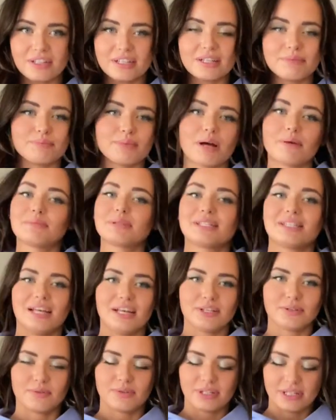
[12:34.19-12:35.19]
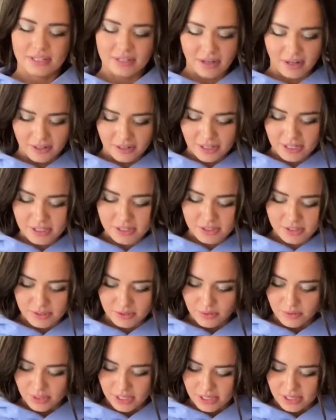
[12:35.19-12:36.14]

I'm obsessed with this color. It's so